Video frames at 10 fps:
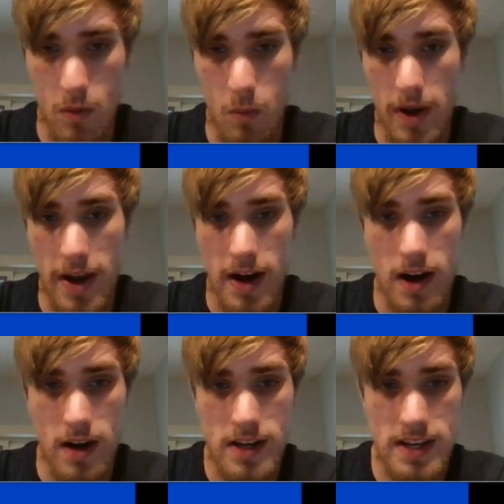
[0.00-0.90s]

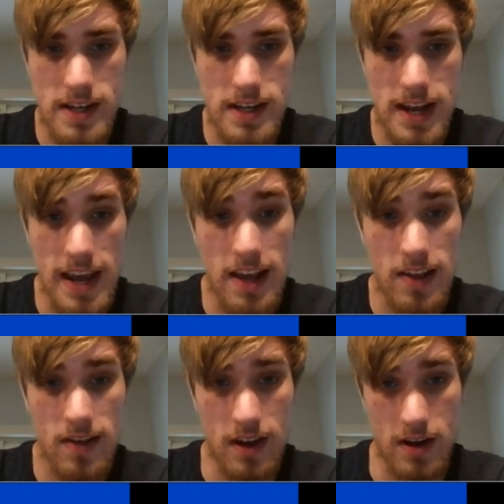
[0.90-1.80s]
where
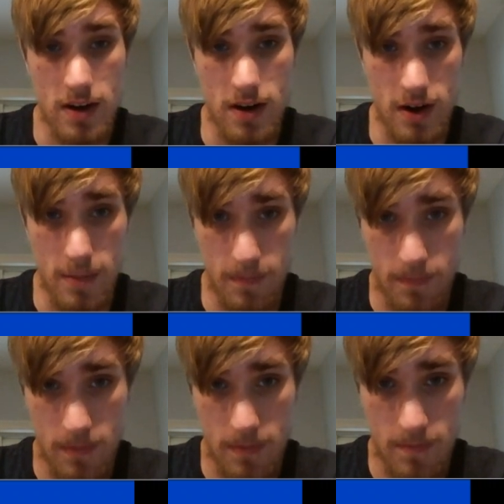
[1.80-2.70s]
takes can occur.
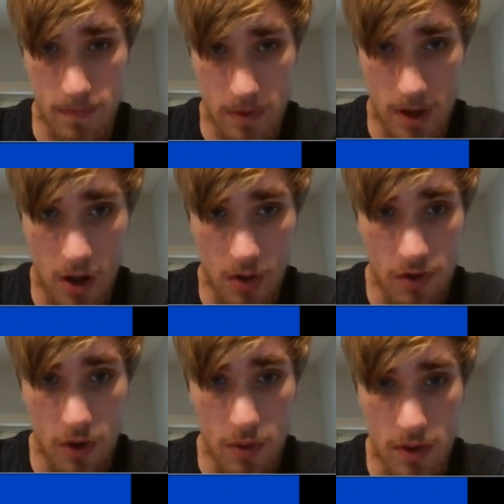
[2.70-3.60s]

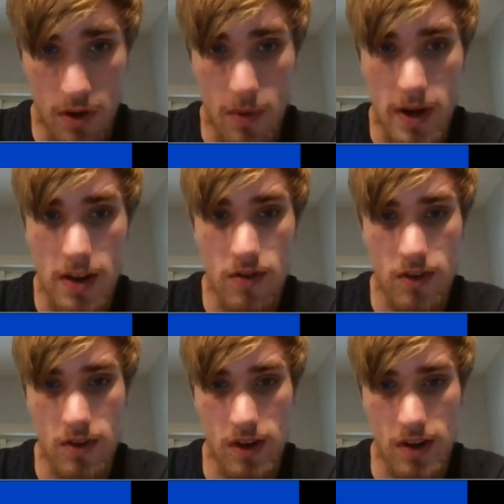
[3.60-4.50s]
Also, the queen is
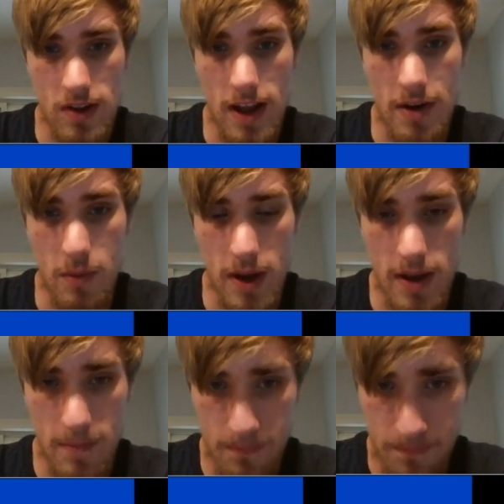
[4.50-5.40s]
just going to slide
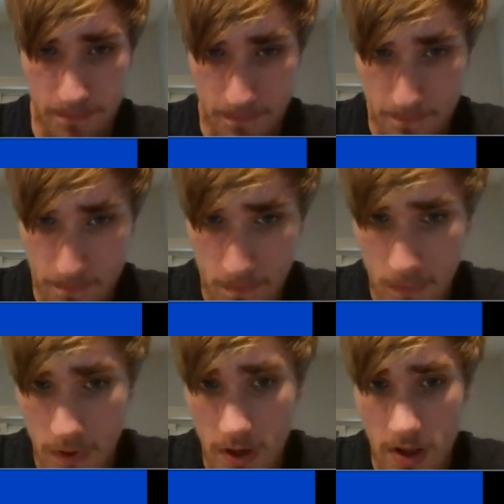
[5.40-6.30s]
away.
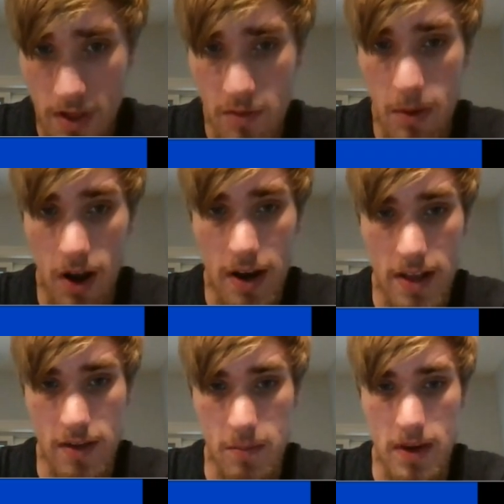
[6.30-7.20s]
This pawn
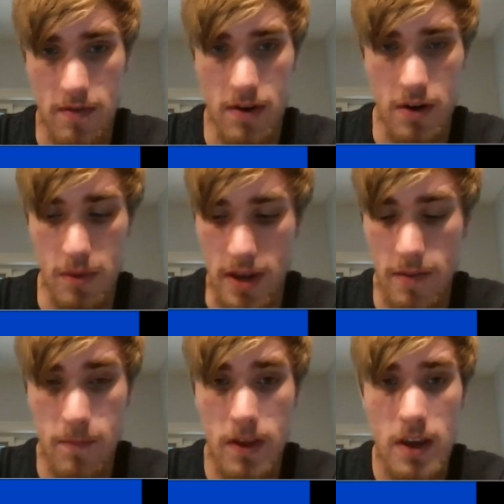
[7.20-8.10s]
ends up being very weak,
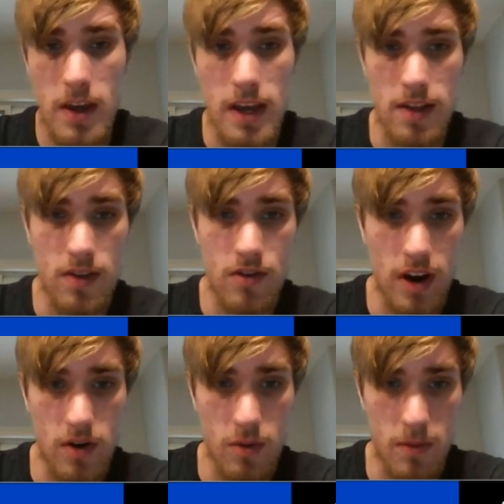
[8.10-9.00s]
is the
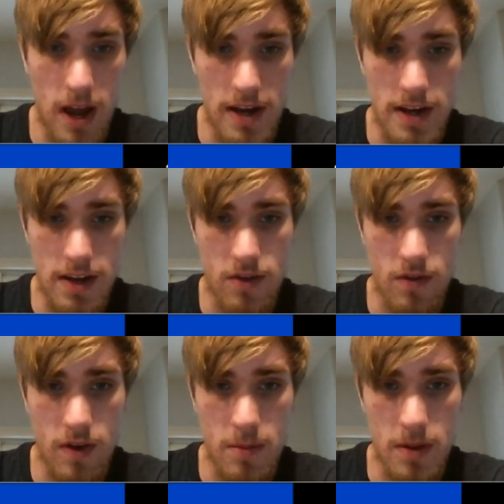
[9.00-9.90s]
general idea. So
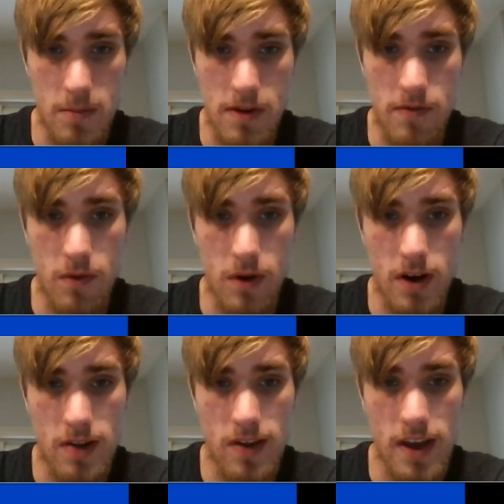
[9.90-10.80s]
if I play
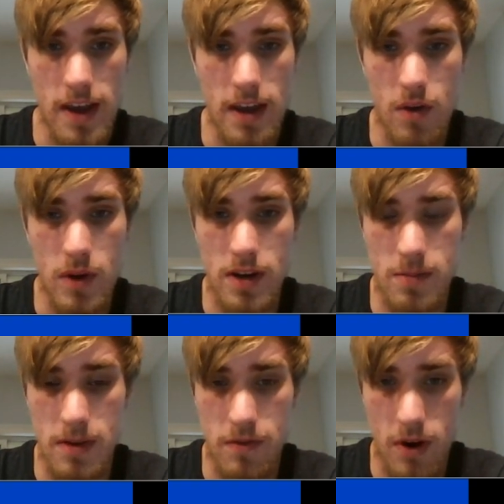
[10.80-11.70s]
b4, say queen
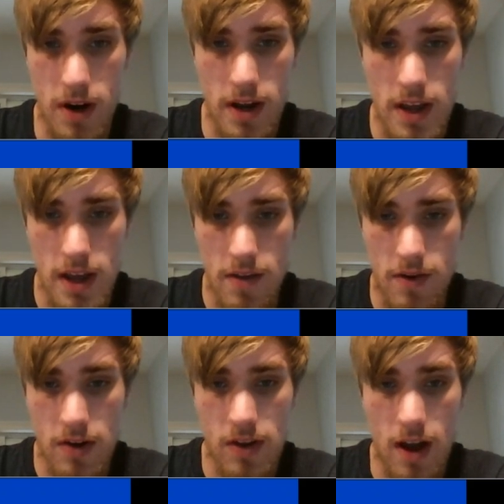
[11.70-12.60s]
to b4,
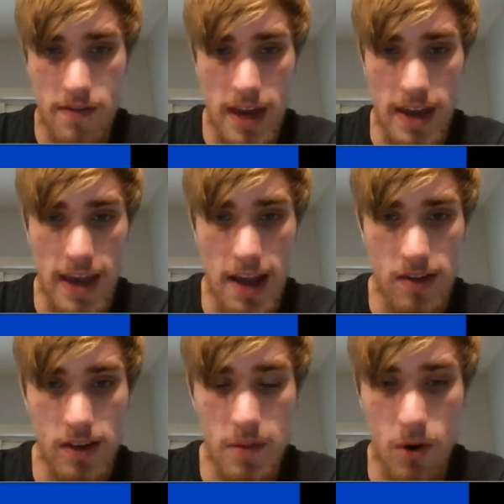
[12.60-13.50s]
first off, can't
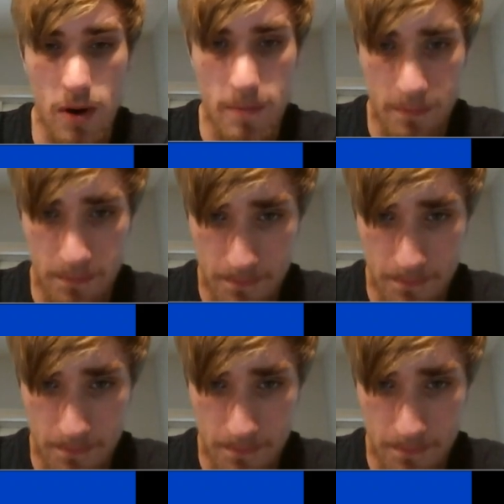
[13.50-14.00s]
castle anymore.